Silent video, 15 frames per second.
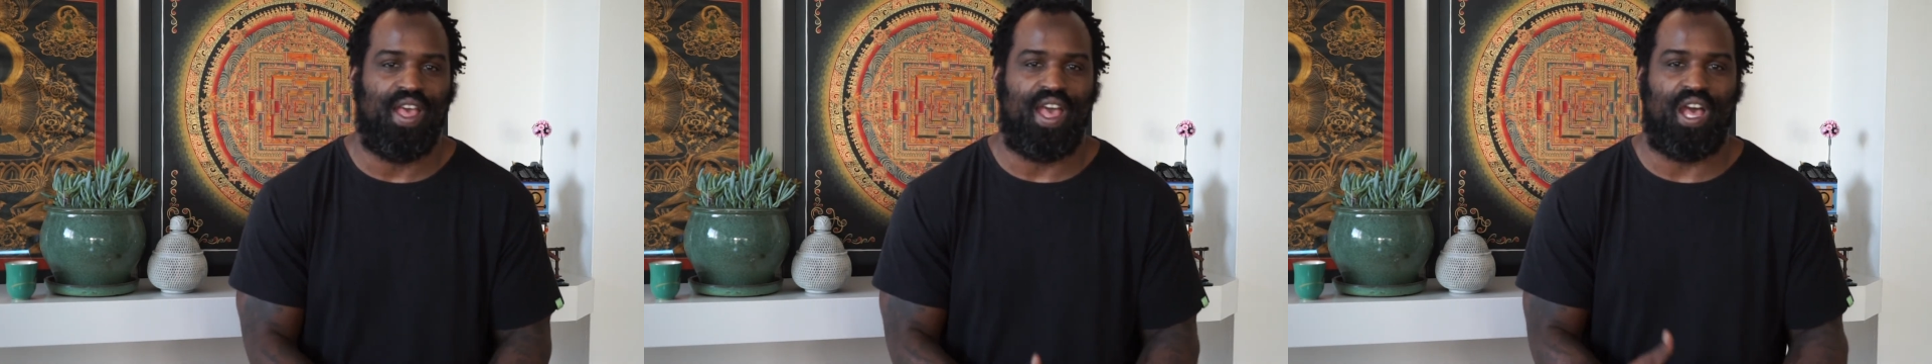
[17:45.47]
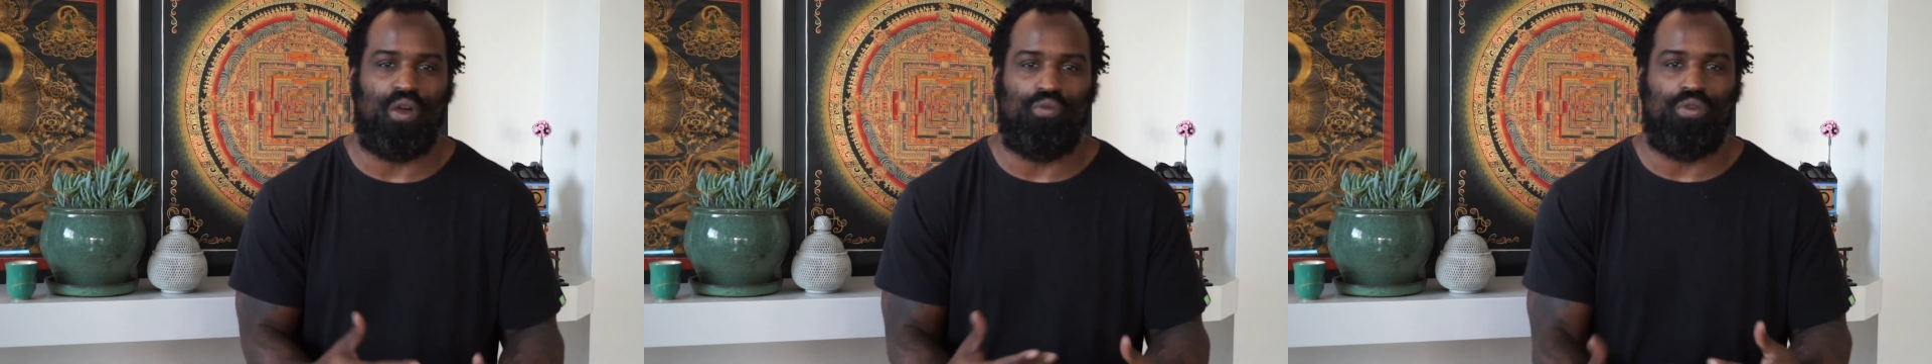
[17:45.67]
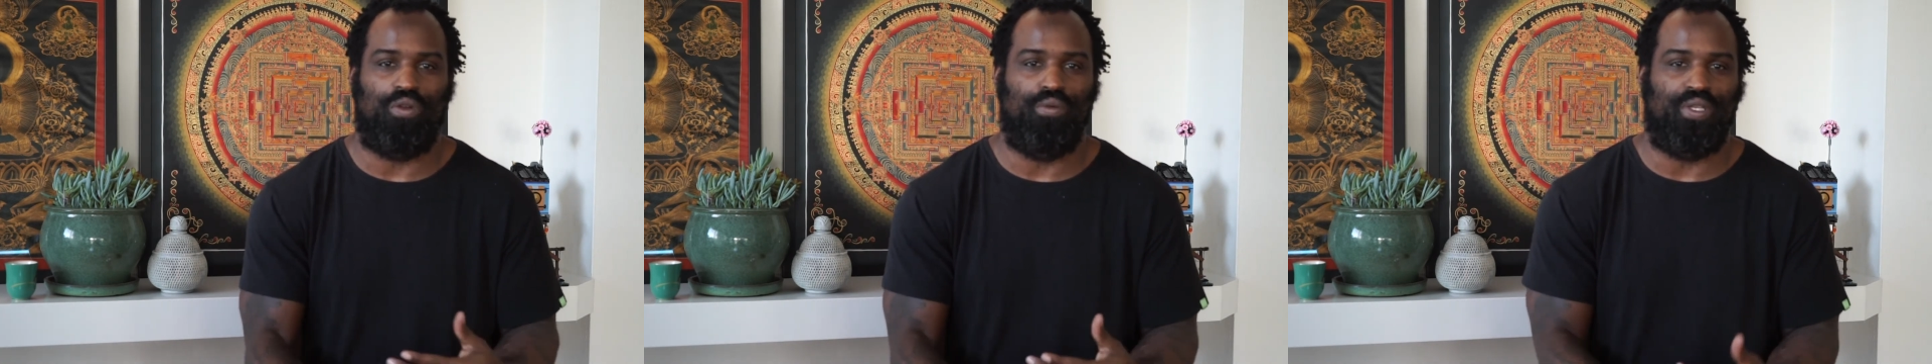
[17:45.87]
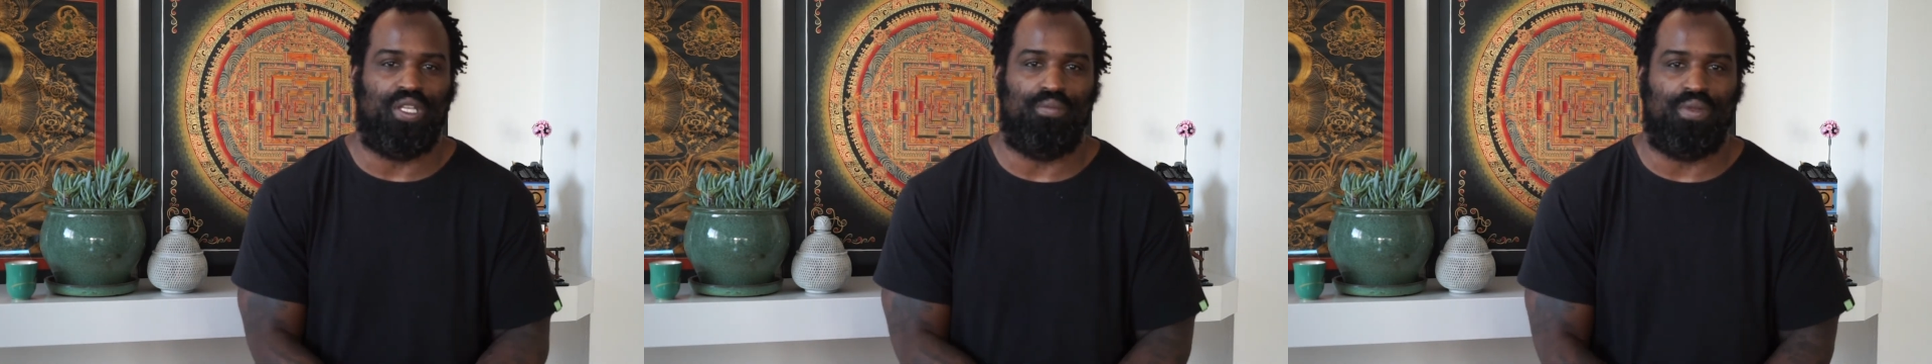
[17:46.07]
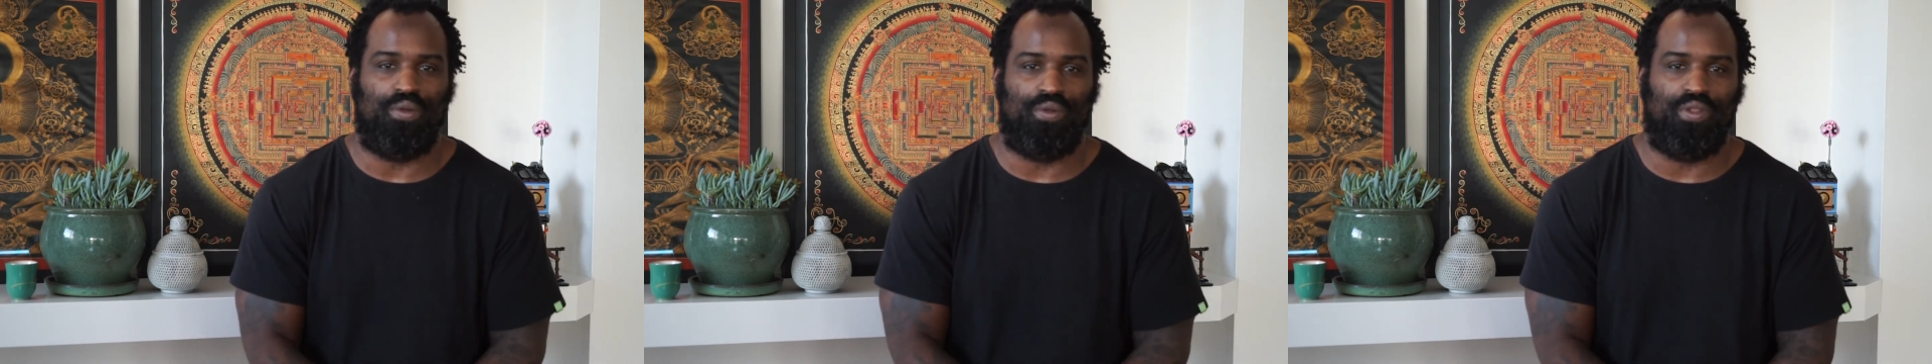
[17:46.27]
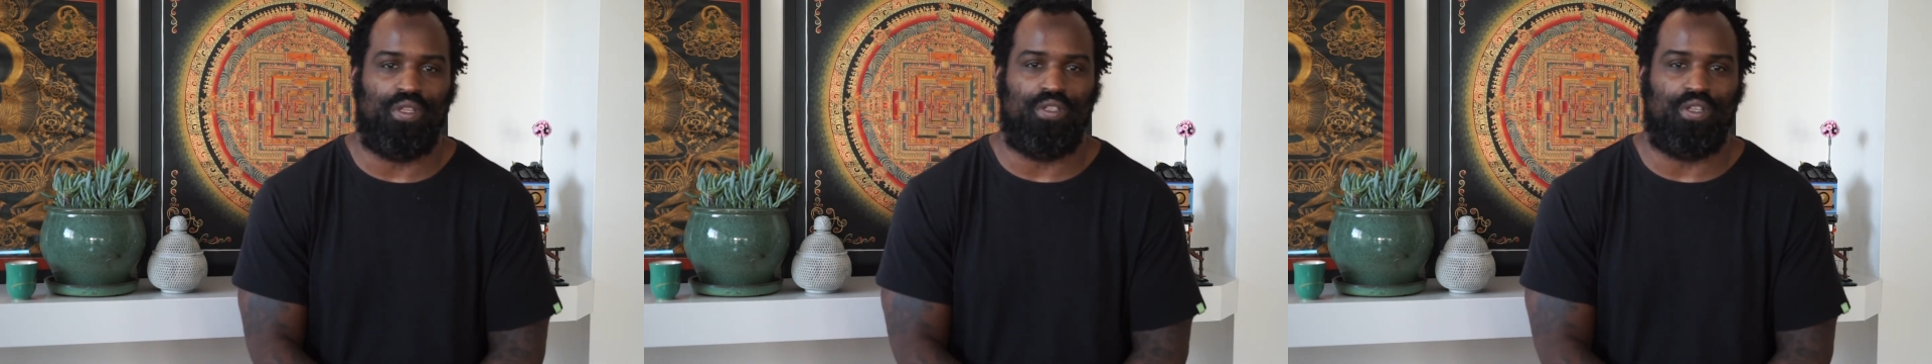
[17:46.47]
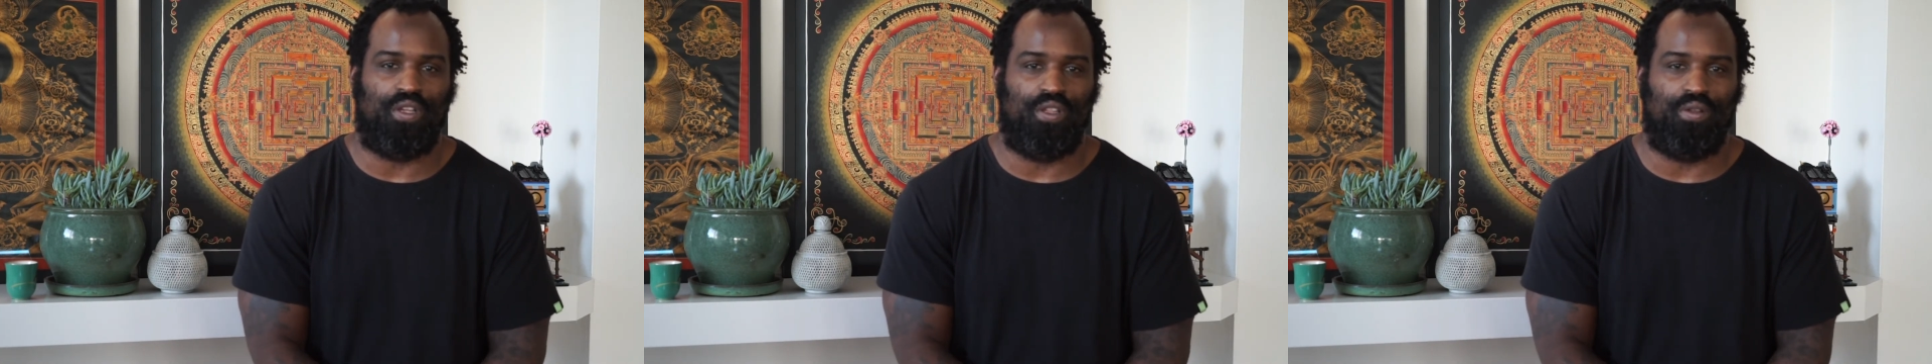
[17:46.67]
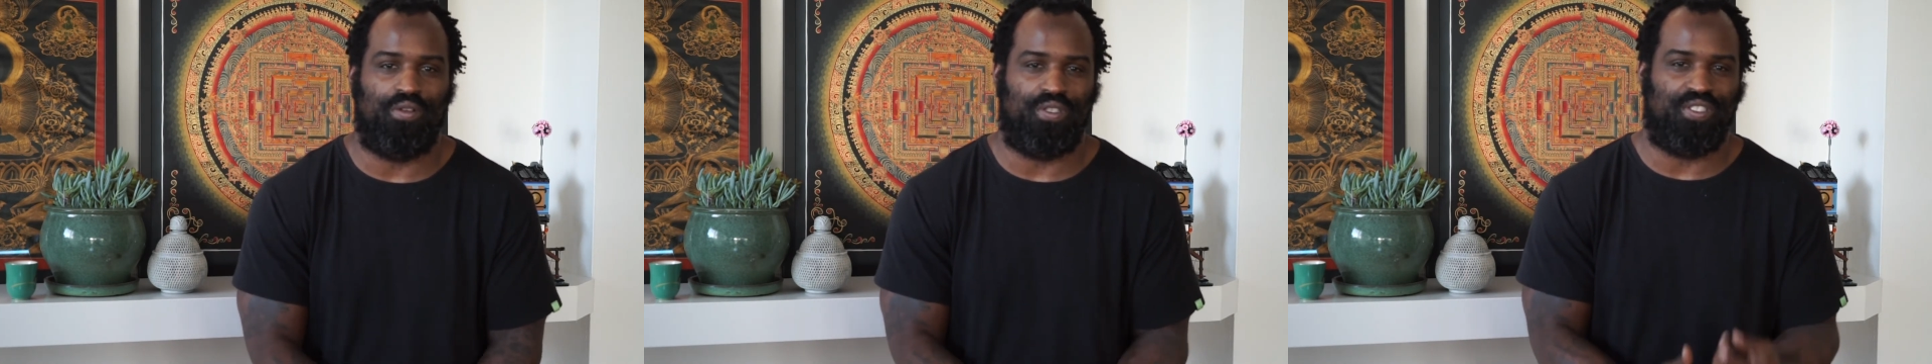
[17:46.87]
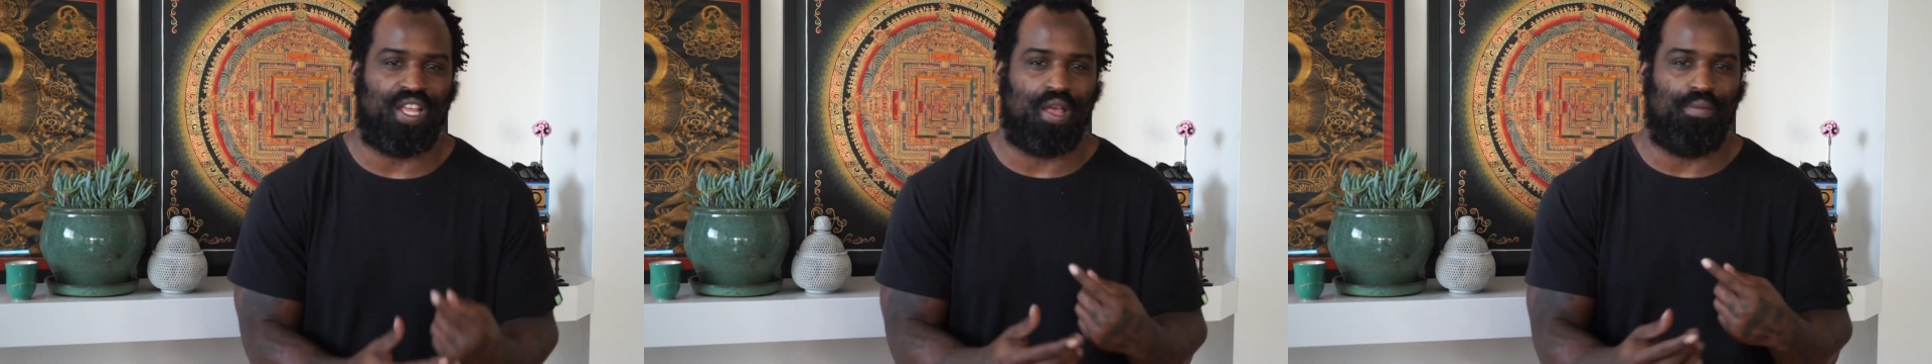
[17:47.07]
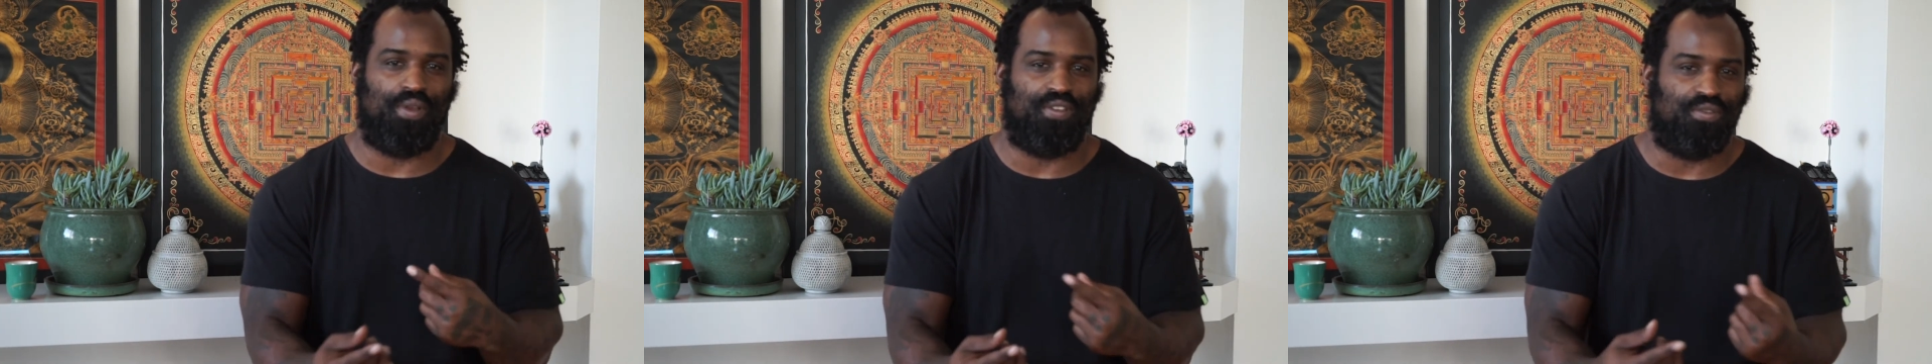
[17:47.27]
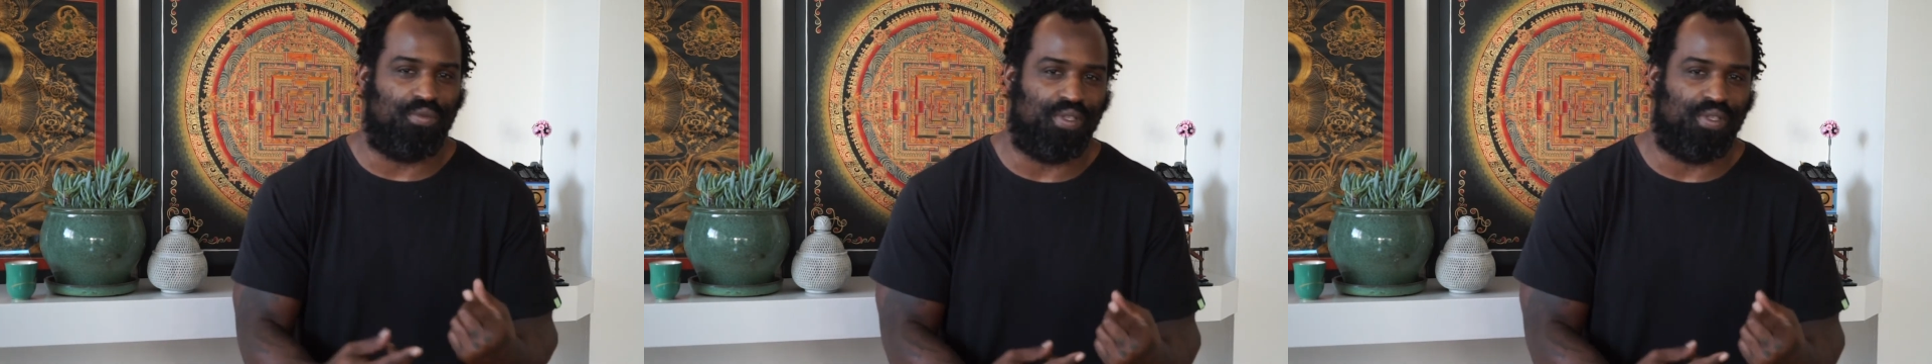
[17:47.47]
how real we could be with each other and just how much